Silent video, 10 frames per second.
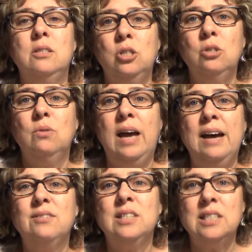to
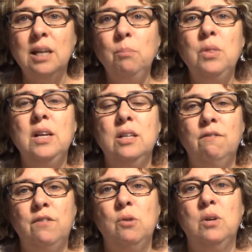have something to
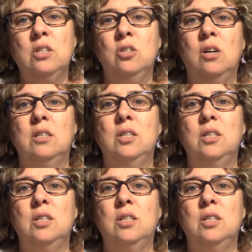focus on,